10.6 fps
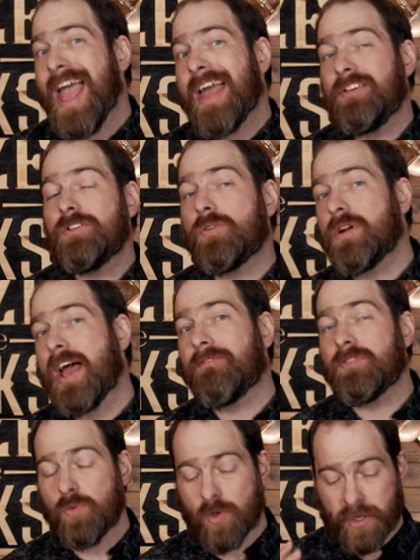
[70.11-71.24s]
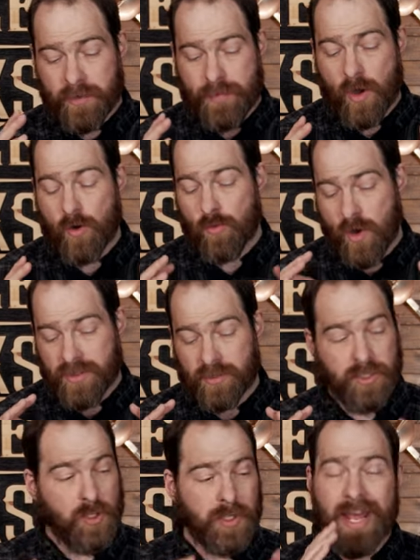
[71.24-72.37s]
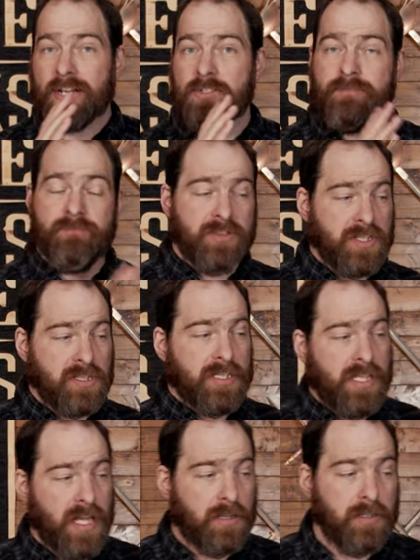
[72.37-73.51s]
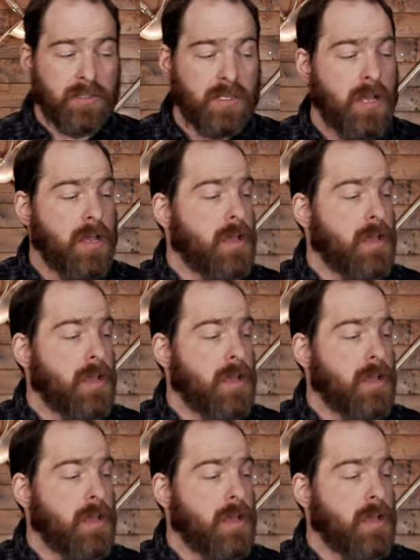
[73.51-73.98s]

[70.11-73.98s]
and you don't have to worry about whether you can actually physically get this.